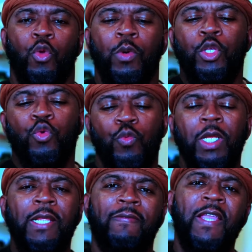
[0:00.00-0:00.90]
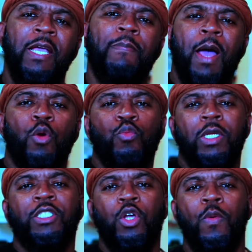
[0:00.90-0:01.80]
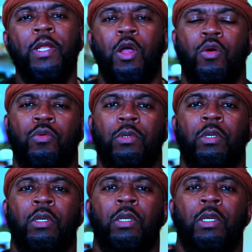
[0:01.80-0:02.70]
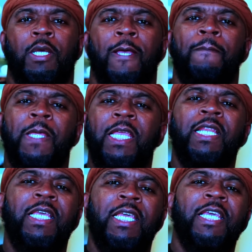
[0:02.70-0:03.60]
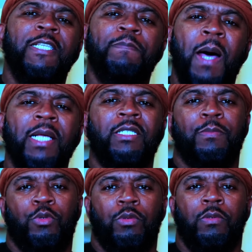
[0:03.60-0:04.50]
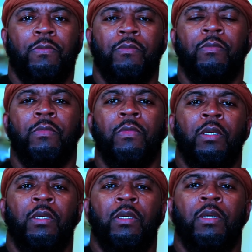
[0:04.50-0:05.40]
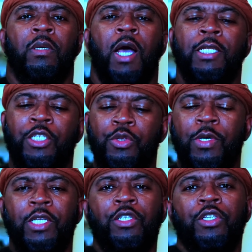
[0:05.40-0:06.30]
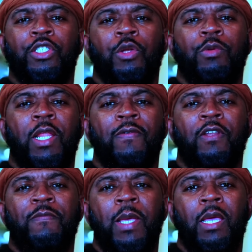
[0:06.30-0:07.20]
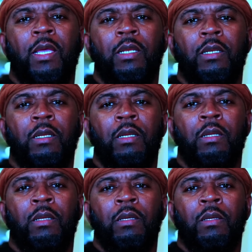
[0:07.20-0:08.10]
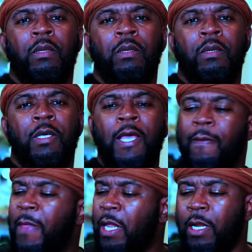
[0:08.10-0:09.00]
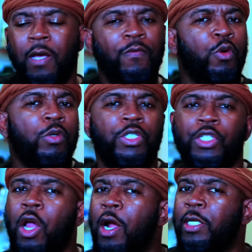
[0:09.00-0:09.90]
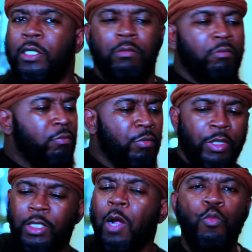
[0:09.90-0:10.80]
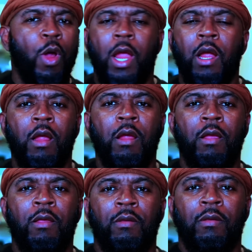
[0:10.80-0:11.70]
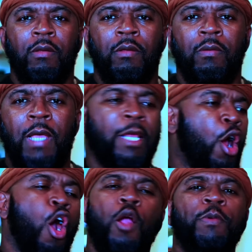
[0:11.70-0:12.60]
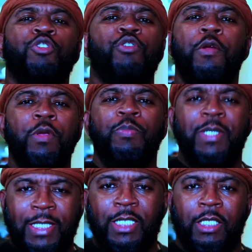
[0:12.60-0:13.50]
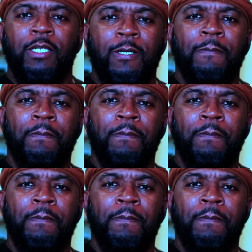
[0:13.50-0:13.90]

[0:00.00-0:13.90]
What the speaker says: When you really think about what's going on, it is possible until you get to a certain level of man. And that level starts somewhere at an arbitrary position.